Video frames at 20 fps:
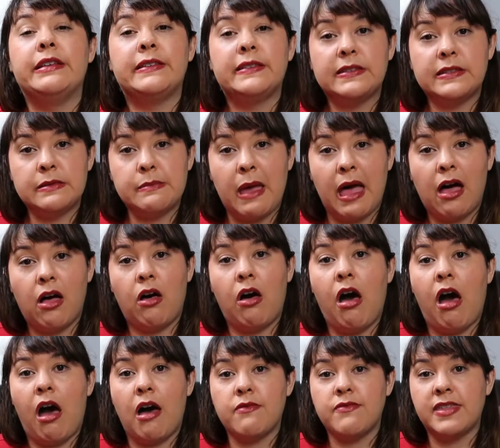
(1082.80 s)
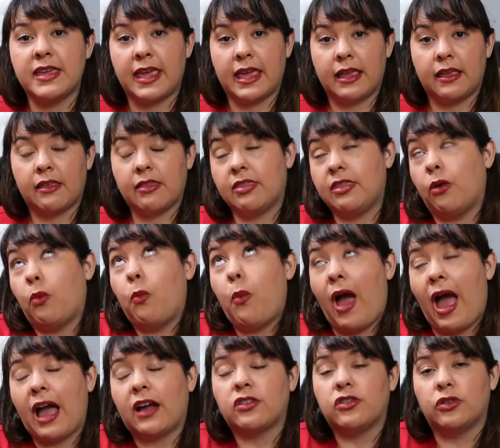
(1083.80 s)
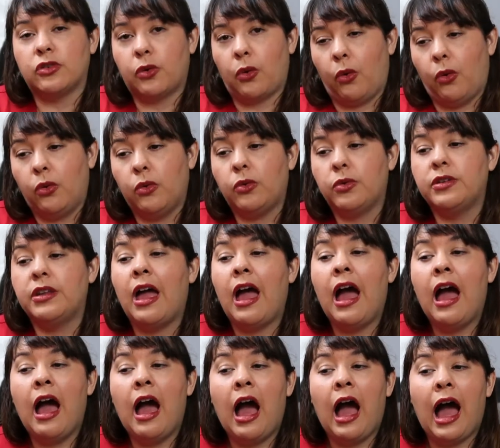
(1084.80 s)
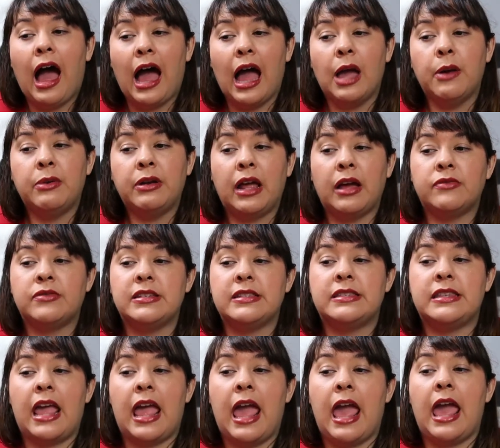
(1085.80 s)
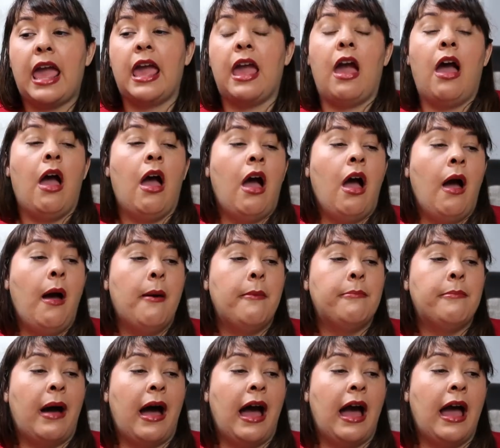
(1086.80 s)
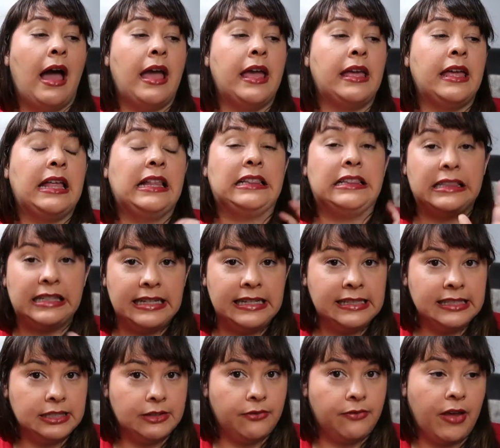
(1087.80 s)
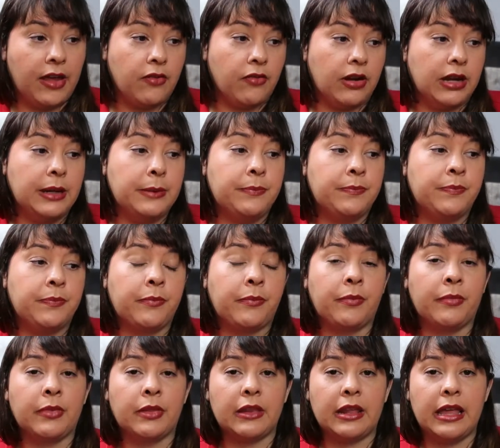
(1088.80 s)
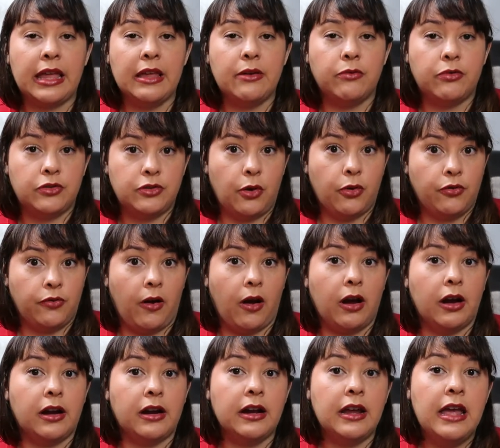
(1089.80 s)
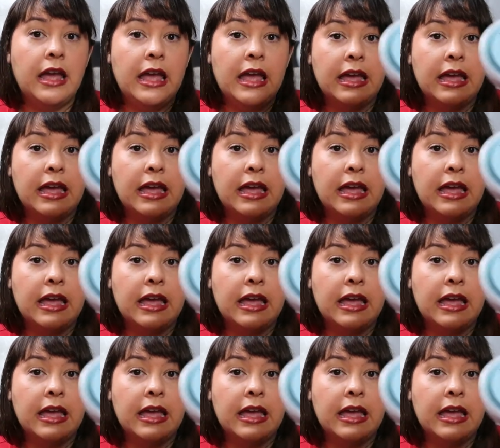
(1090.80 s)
smell of the, the wax on cold, I would have to say my least favorite so far